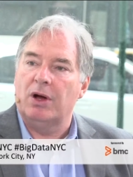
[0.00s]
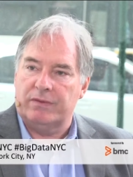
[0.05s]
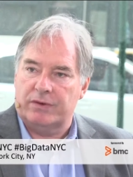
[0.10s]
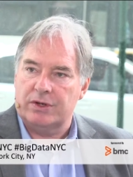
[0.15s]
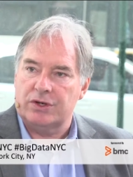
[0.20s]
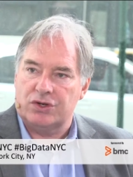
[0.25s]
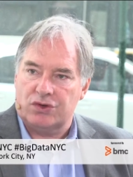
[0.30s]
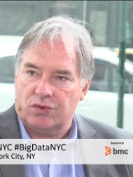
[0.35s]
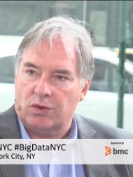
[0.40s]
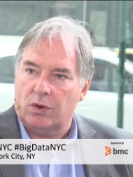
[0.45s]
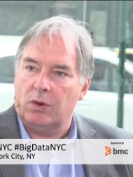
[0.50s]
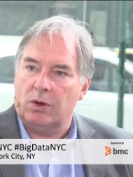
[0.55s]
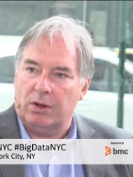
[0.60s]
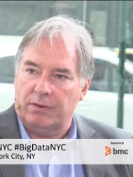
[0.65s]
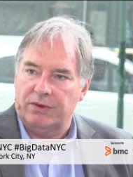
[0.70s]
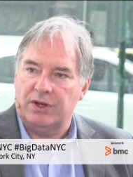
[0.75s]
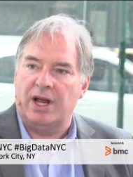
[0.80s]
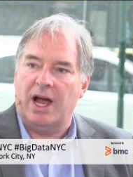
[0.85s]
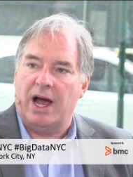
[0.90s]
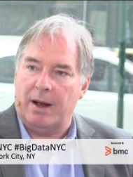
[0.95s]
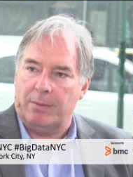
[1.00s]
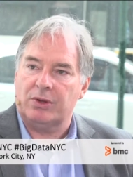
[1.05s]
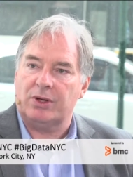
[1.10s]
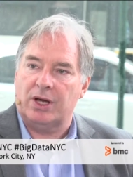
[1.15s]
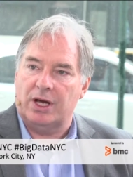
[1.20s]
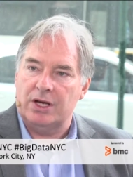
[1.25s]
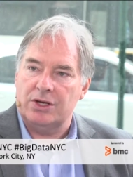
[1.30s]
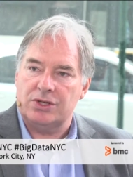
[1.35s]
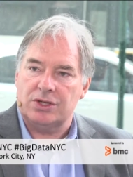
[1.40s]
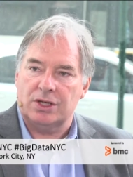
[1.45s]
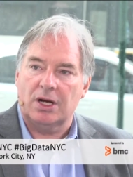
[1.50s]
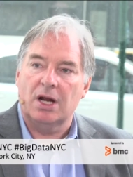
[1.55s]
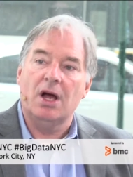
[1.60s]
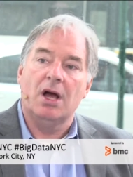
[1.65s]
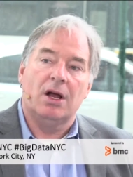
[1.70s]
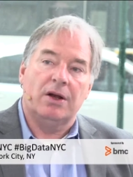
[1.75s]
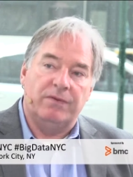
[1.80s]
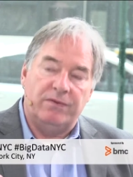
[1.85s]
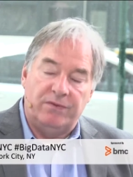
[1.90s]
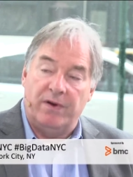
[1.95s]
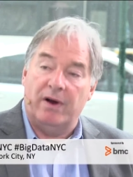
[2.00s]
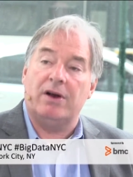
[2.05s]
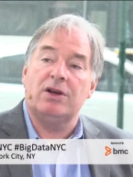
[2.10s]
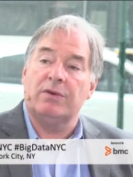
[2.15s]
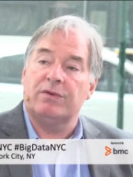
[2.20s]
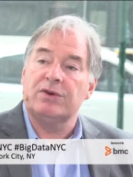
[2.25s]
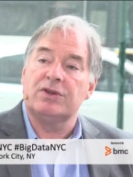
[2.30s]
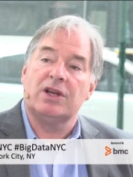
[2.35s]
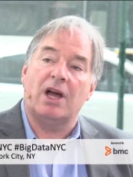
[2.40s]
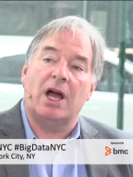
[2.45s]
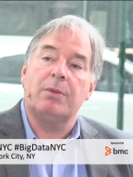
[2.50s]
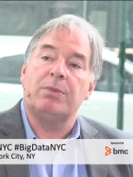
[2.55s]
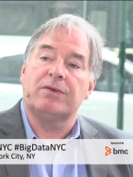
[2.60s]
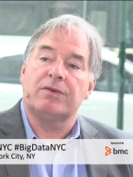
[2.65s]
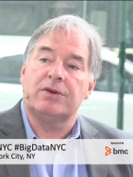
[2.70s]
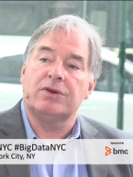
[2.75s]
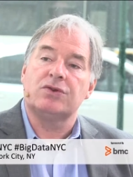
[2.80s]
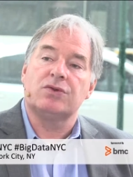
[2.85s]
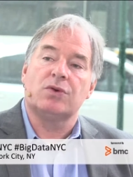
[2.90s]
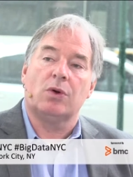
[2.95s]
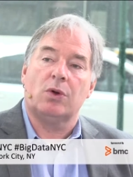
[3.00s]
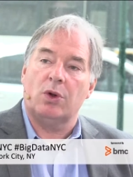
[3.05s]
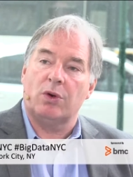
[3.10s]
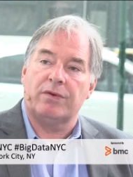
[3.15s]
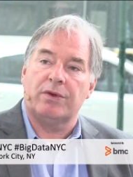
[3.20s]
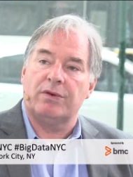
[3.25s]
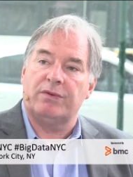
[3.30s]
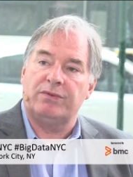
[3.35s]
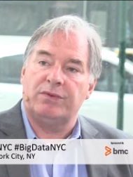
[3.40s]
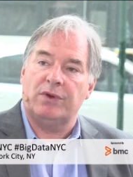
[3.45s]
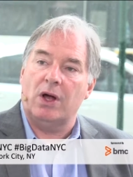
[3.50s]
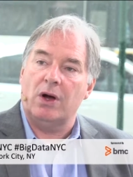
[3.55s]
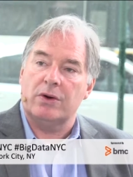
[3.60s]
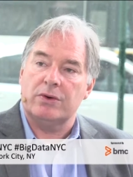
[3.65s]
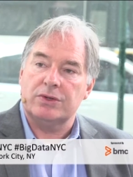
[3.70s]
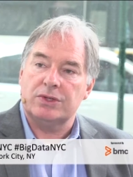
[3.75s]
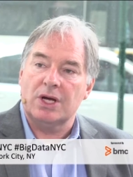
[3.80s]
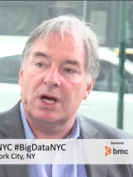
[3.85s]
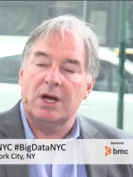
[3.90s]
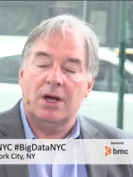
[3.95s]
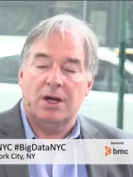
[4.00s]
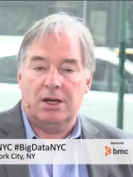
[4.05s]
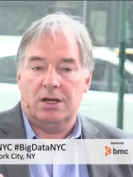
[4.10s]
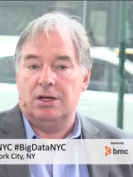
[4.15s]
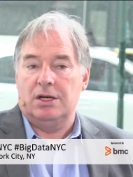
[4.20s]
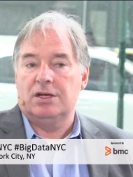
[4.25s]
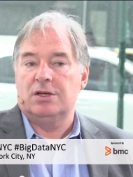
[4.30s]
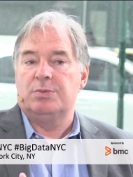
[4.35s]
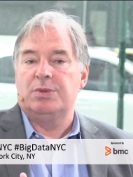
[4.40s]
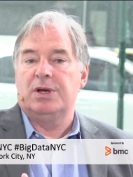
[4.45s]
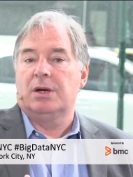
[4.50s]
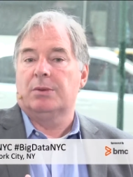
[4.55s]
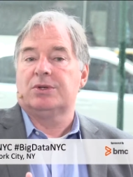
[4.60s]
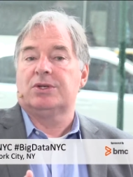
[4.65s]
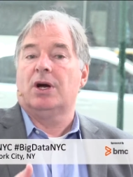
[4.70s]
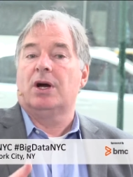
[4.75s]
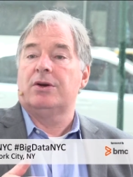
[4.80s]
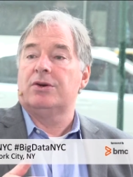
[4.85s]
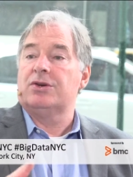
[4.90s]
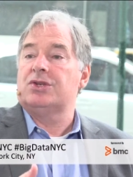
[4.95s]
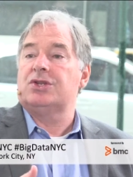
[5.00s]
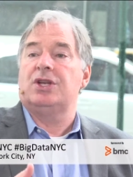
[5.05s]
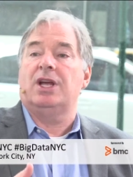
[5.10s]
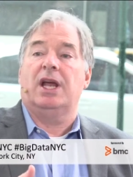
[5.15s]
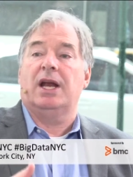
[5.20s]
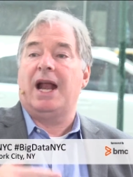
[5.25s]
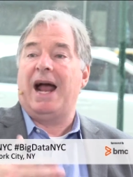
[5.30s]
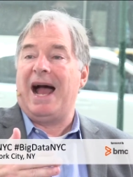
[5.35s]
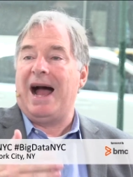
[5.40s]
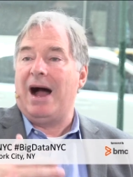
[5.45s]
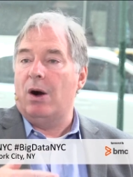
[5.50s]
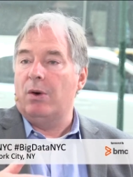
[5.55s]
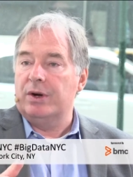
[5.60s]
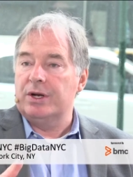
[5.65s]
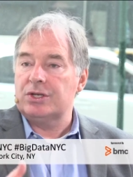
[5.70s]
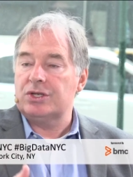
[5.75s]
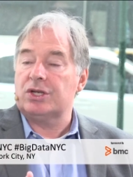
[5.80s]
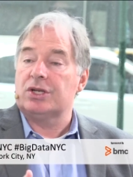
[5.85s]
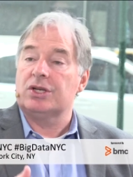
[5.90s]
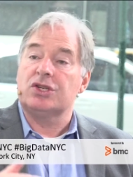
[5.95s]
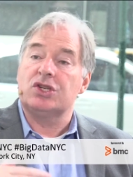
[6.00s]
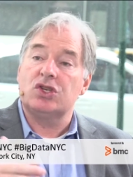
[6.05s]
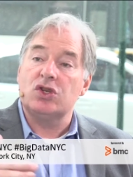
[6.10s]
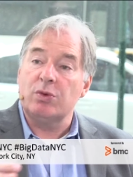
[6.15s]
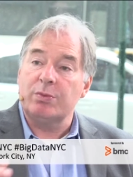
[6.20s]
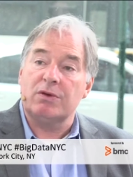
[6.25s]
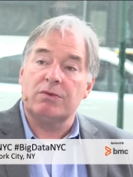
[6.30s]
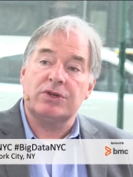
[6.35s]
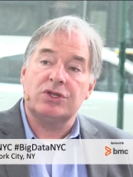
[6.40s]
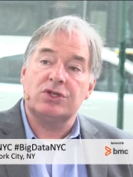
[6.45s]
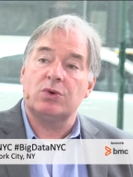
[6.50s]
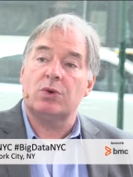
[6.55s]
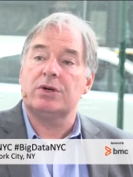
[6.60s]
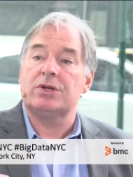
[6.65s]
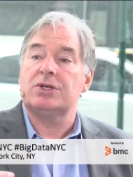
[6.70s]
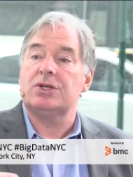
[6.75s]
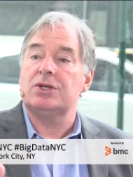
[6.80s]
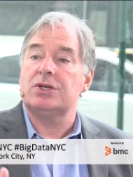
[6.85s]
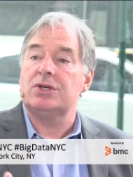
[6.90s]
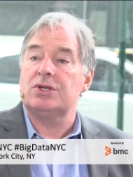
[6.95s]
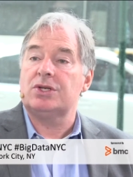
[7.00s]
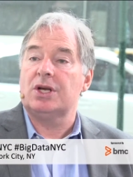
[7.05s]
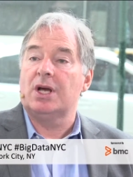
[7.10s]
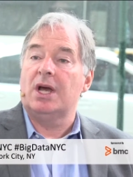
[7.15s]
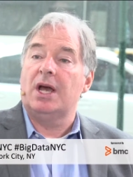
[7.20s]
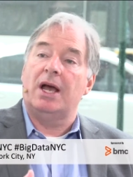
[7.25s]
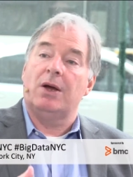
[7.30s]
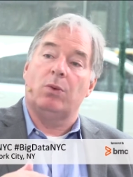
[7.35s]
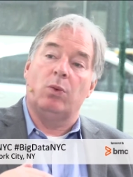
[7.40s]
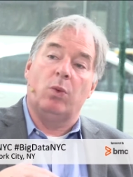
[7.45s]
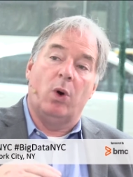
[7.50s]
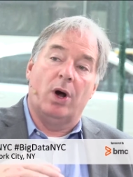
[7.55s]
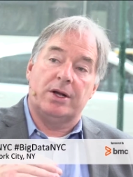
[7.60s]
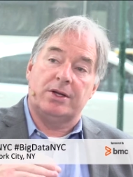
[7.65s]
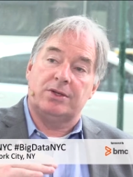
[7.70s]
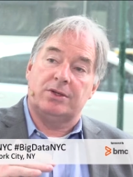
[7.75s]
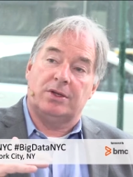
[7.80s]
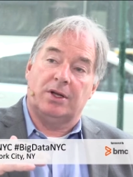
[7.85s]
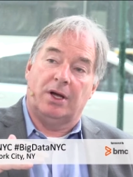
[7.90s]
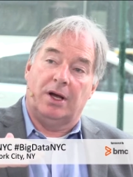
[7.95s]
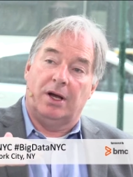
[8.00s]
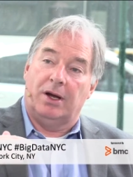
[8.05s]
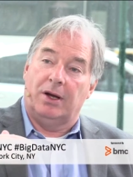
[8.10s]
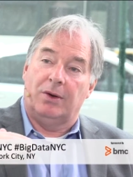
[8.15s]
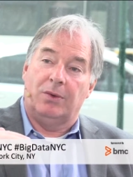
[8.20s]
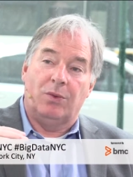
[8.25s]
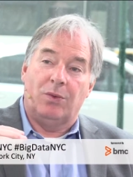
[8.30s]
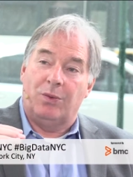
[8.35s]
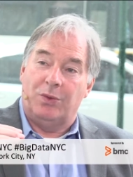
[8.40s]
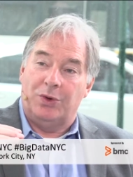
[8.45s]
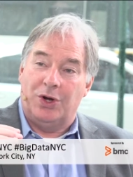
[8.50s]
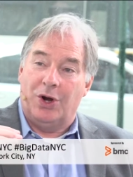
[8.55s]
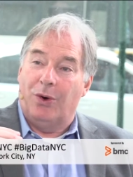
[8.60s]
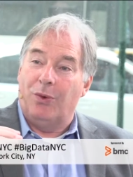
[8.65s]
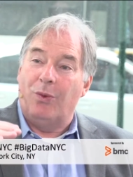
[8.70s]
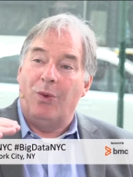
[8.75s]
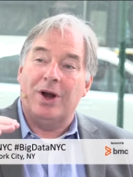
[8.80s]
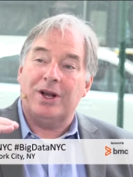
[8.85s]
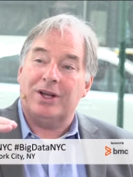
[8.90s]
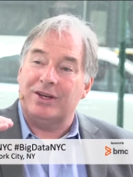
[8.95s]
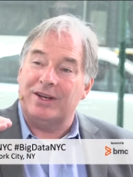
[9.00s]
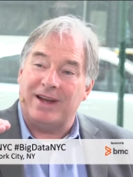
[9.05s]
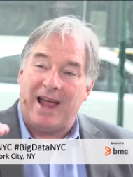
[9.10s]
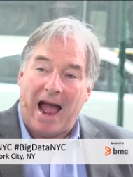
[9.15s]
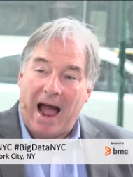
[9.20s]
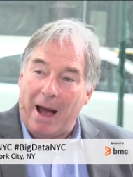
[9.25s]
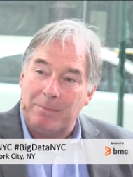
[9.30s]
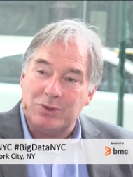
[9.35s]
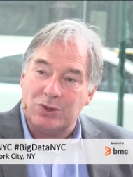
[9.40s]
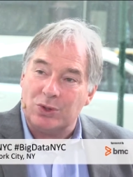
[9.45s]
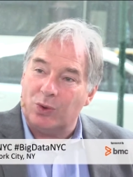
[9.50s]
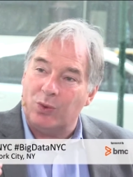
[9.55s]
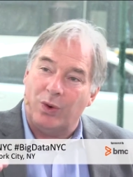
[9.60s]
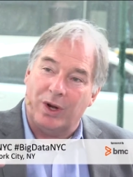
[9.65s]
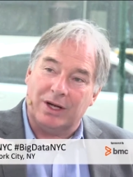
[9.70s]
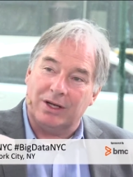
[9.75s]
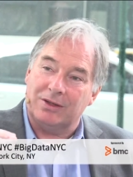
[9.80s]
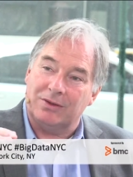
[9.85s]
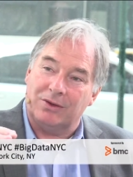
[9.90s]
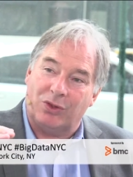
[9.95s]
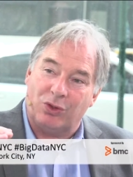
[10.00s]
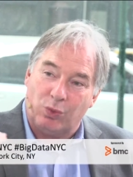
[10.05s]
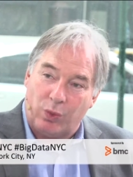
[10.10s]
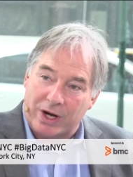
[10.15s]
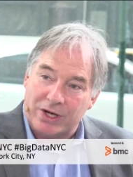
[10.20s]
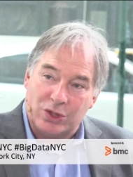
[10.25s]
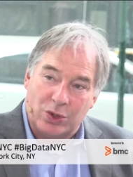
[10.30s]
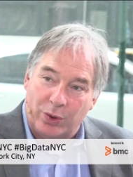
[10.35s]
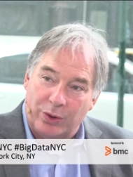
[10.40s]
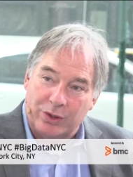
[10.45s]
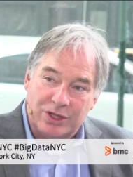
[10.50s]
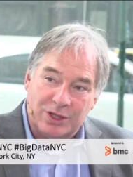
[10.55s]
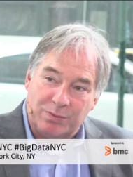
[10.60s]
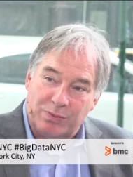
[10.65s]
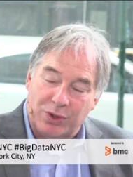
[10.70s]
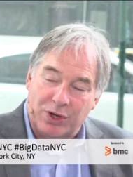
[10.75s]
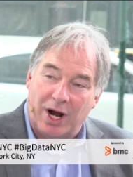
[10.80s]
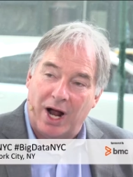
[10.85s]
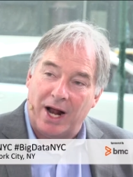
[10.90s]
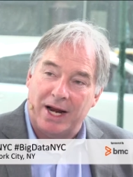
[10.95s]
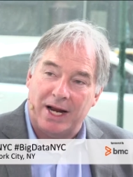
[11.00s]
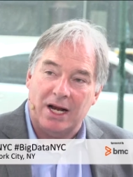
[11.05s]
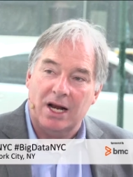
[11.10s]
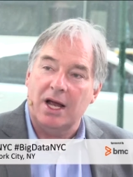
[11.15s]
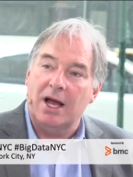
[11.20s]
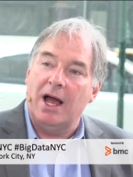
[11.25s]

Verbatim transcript: of control of the application, very different type of control over the flows. You need to be able to understand how it's consuming resources, what, uh, you know, what caps or what thresholds to put on it.